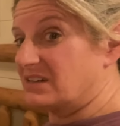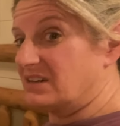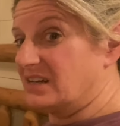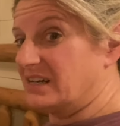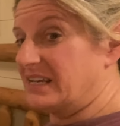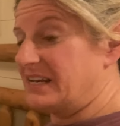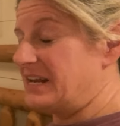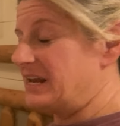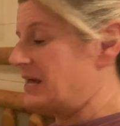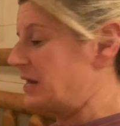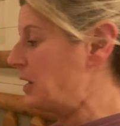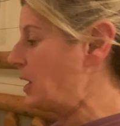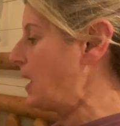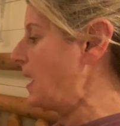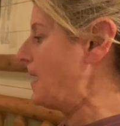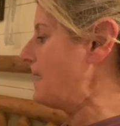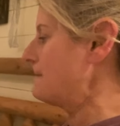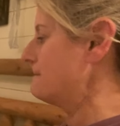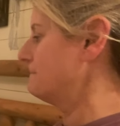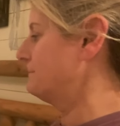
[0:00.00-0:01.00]
on,
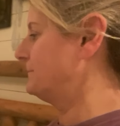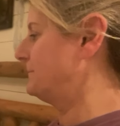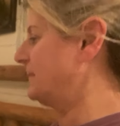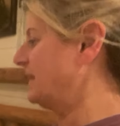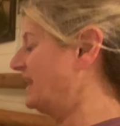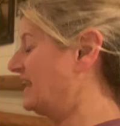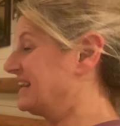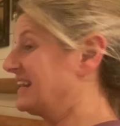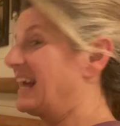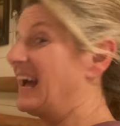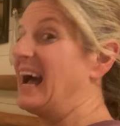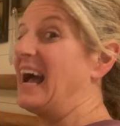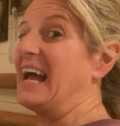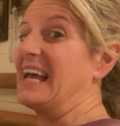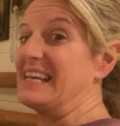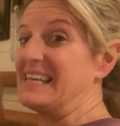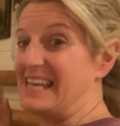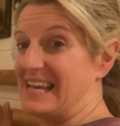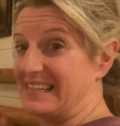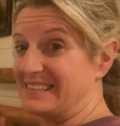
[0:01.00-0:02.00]
but
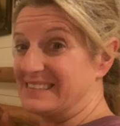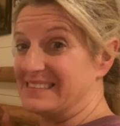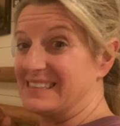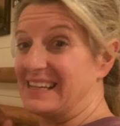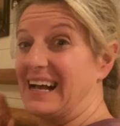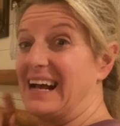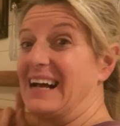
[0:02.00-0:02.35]
yes,